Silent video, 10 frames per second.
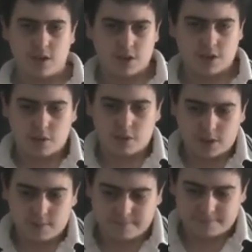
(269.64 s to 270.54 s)

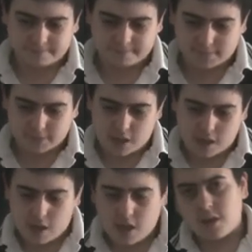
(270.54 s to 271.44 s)
So,
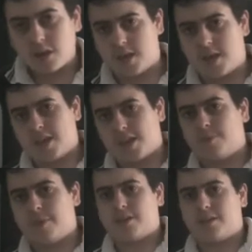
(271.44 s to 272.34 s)
yeah, that
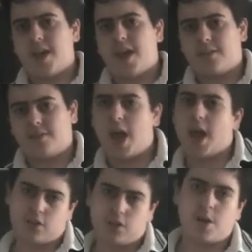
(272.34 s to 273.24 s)
explains that. They
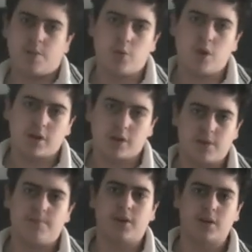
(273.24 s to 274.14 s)
had time to work on
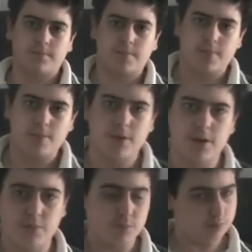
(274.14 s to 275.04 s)
it,
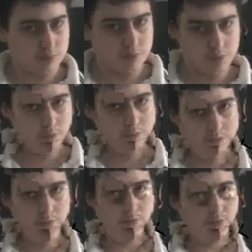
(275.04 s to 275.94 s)
but do you
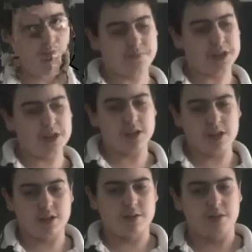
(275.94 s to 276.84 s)
think...
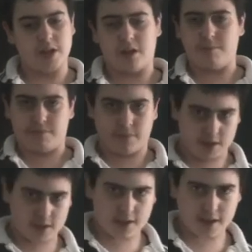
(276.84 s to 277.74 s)
Now,
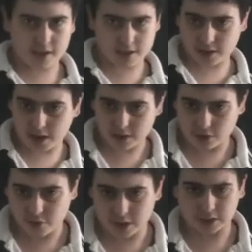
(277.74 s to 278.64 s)
it did say at the start of
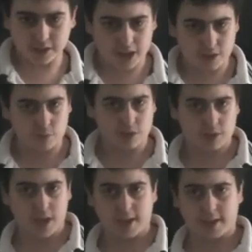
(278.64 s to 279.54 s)
the trailer that it
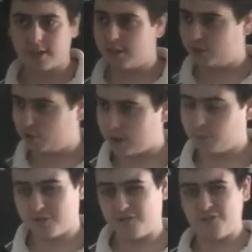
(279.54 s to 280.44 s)
was like, the
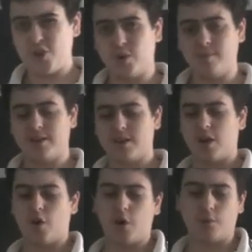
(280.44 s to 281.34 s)
trailer was filmed
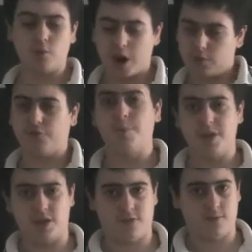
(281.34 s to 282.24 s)
right off the
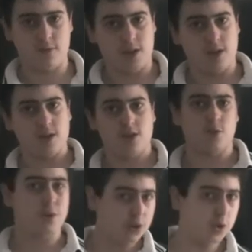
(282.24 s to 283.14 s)
PS3.
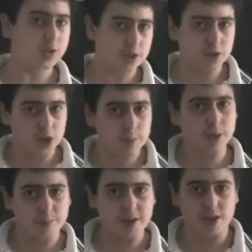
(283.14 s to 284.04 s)
So we know this is going to
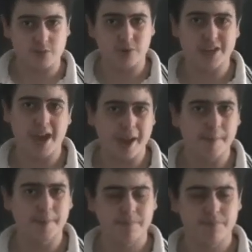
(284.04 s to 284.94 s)
be a PS3
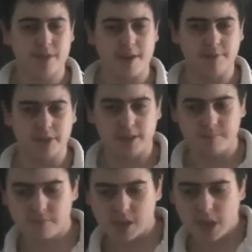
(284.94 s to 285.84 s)
game, definitely.